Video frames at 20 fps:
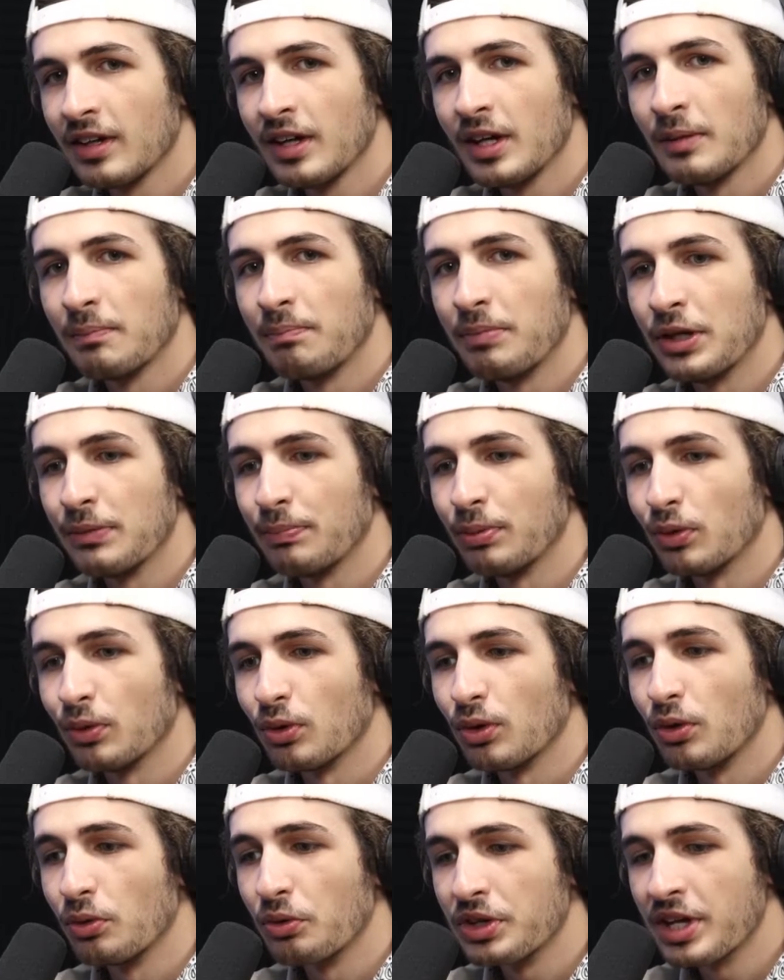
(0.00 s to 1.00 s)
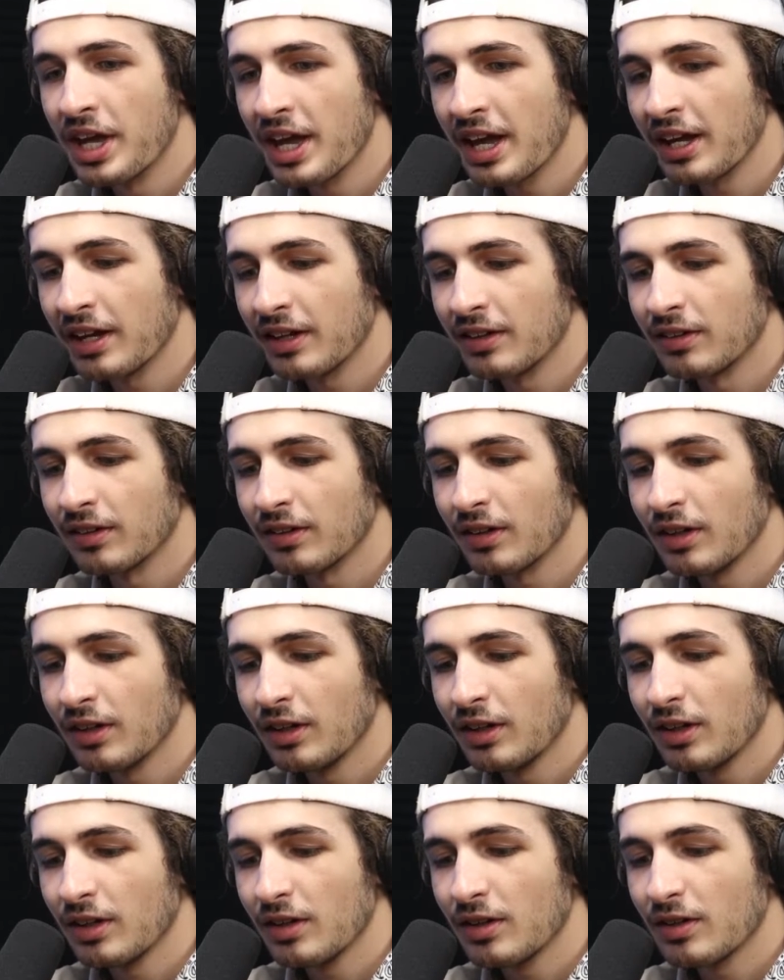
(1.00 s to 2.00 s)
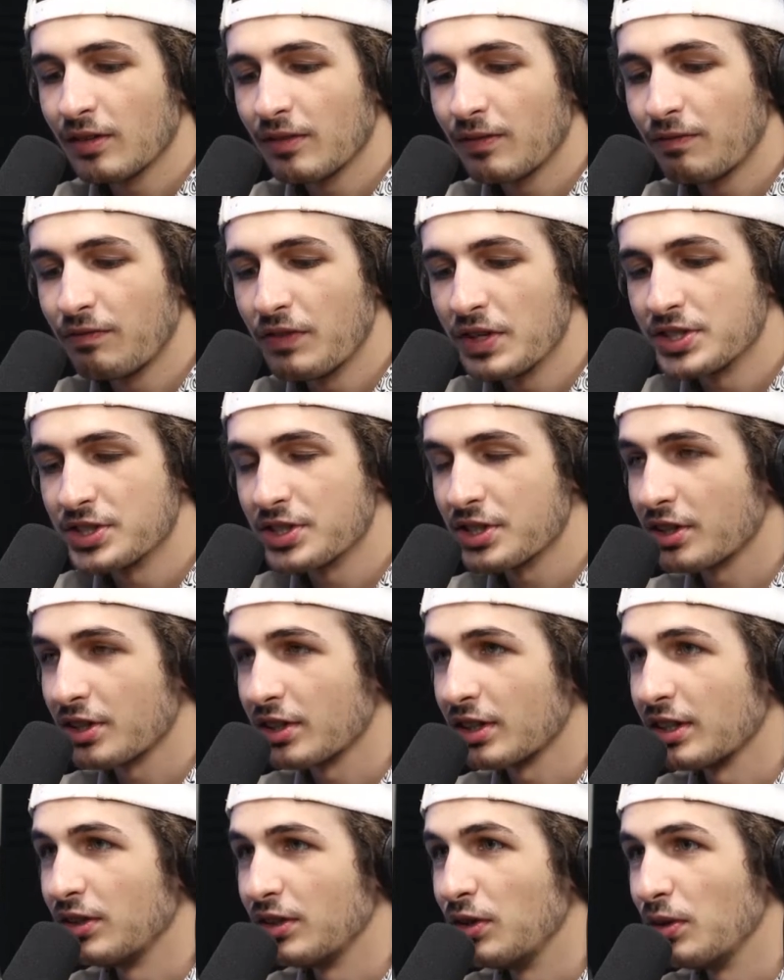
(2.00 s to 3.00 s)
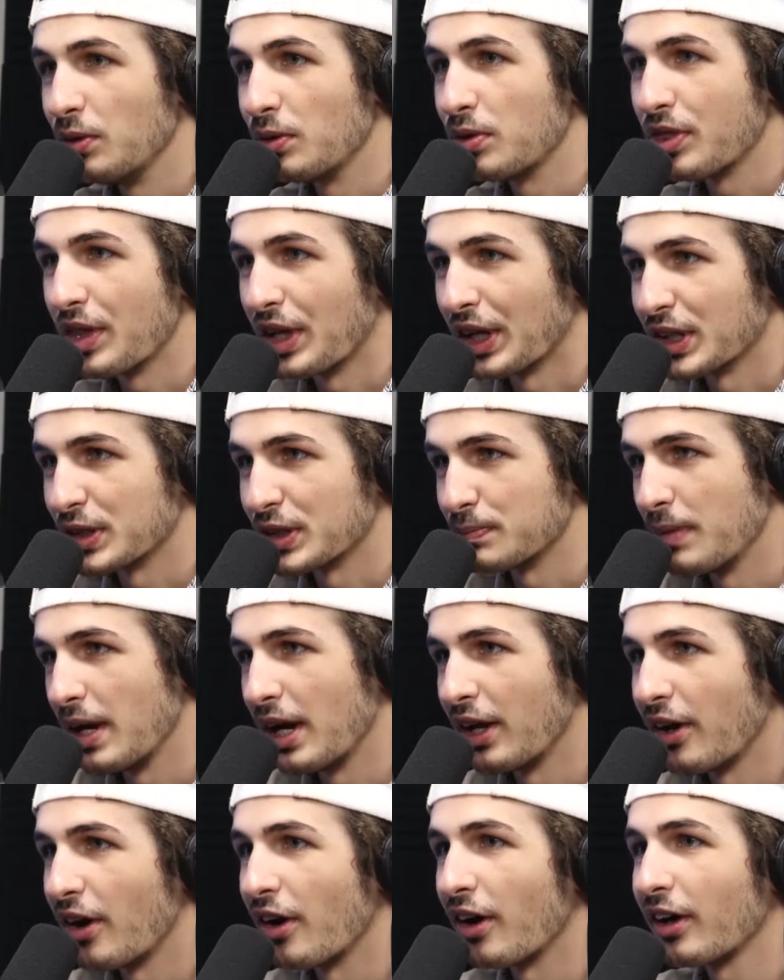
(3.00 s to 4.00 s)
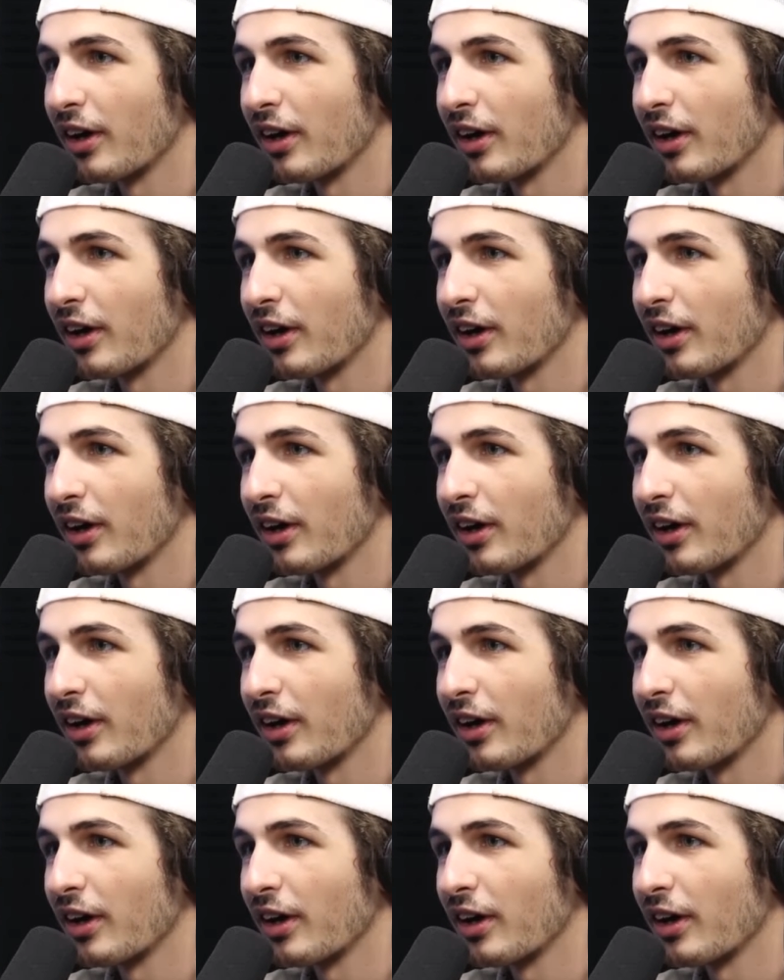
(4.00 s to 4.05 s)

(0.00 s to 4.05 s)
people who can physically do things better.